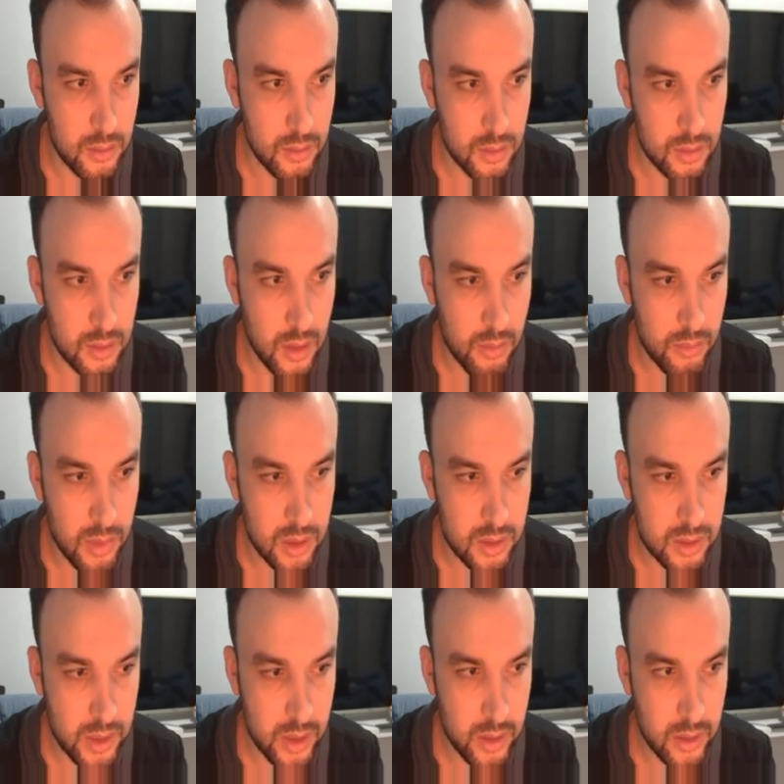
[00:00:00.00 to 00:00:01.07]
numbers
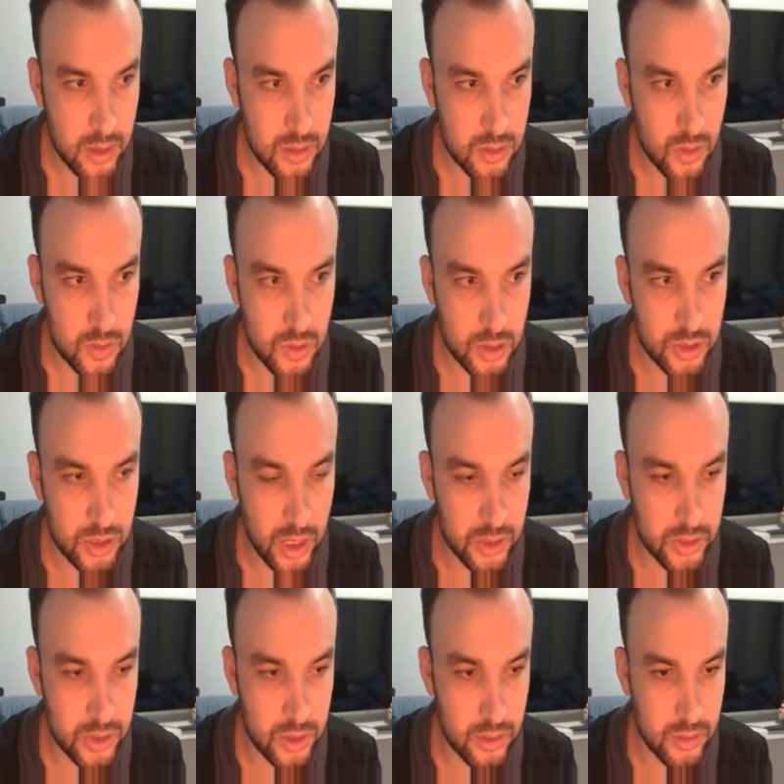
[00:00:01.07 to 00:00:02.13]
here is also
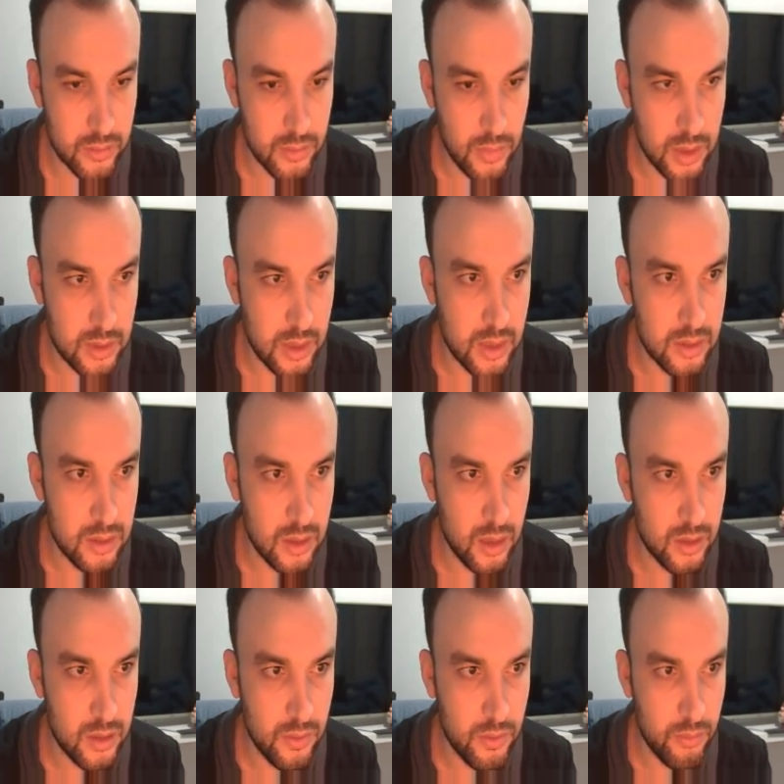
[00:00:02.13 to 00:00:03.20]
changing. It's an
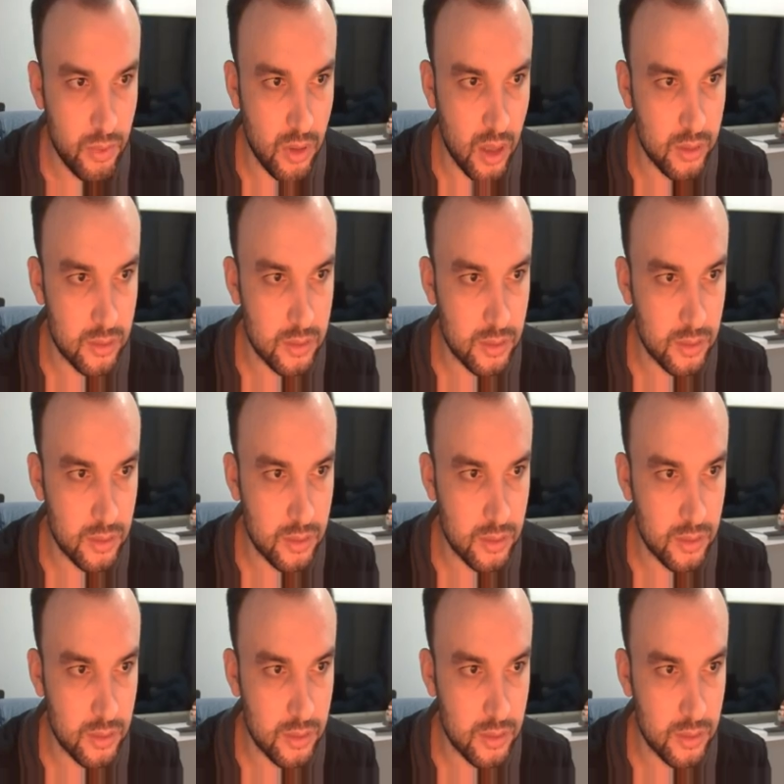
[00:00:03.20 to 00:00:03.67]
interactive plot.